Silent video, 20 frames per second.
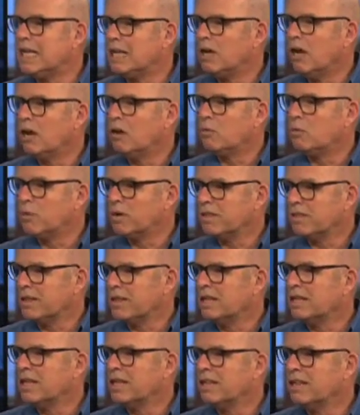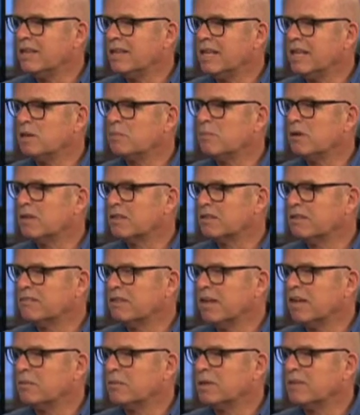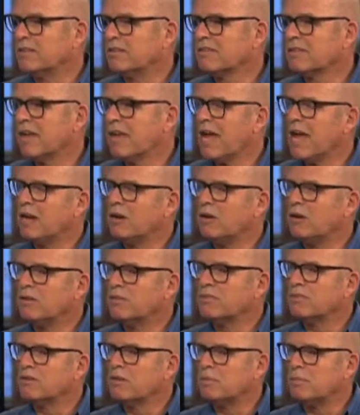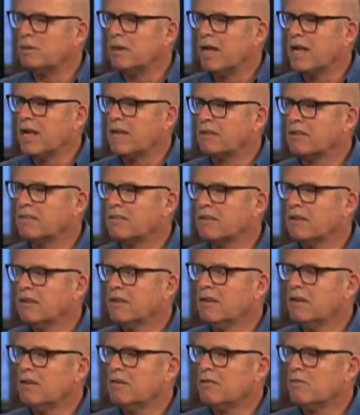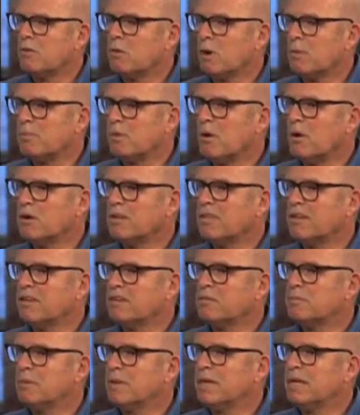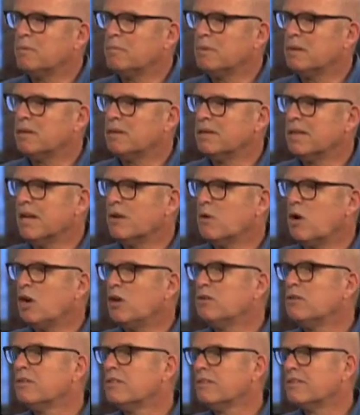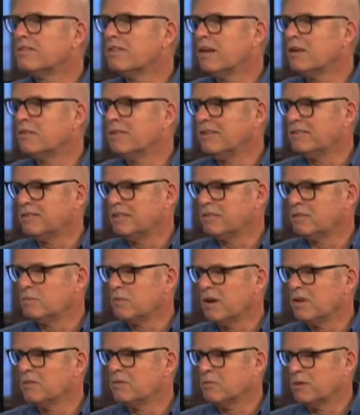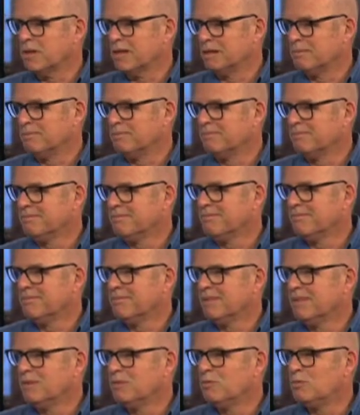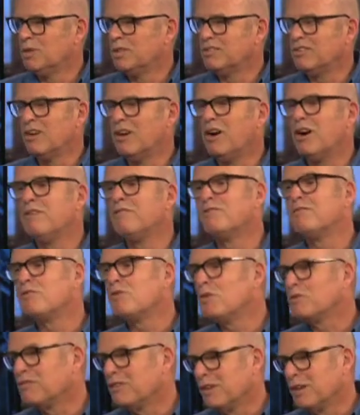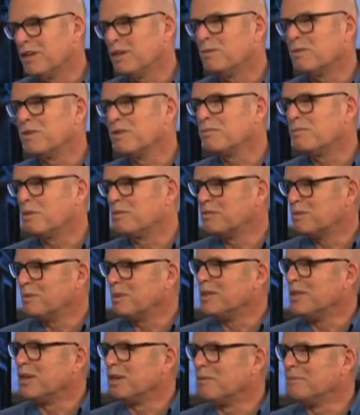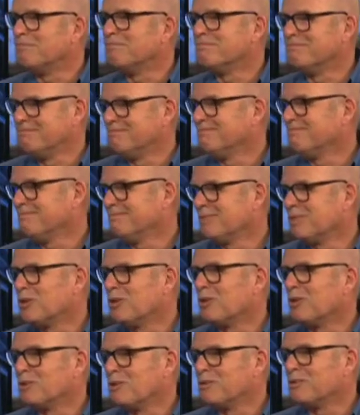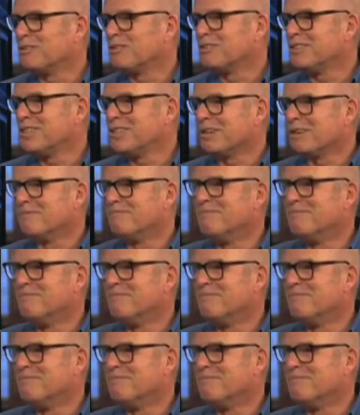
uh, within the ink block developments, and also the plans for a park that is being built now under the Southeast Expressway, which unfortunately was supposed to be done earlier this year.